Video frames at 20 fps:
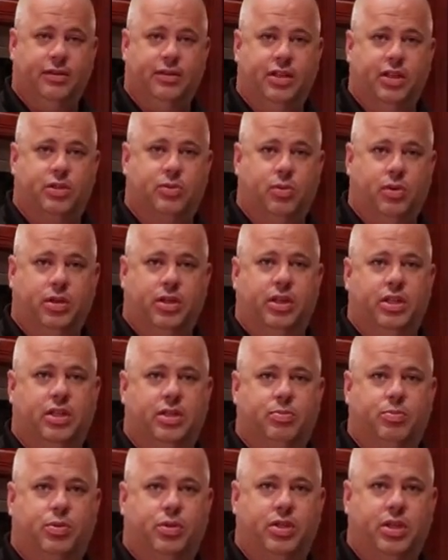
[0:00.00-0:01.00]
This one
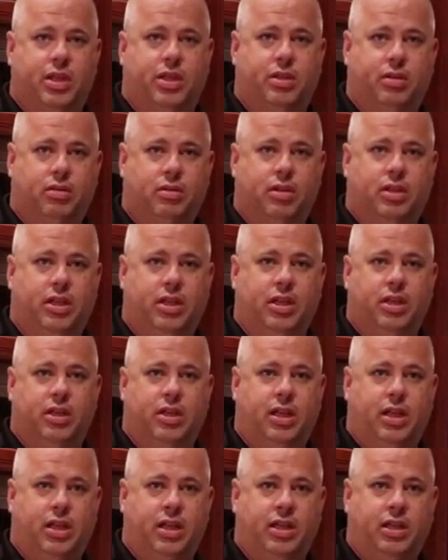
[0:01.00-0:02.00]
is particularly
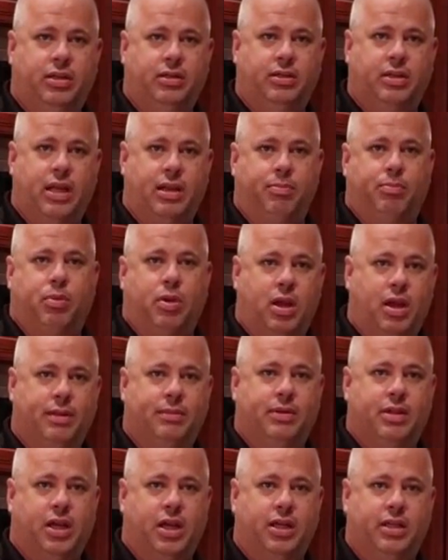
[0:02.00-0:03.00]
a
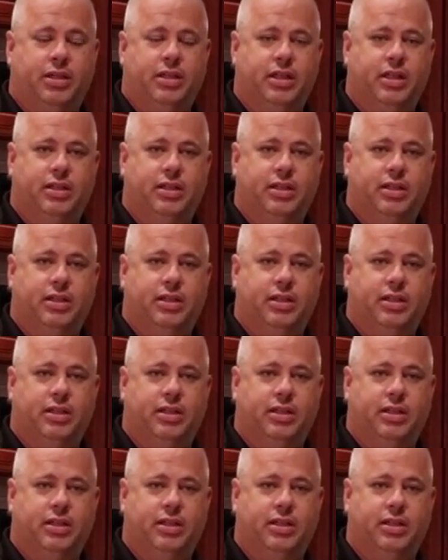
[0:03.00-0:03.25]
prime cut.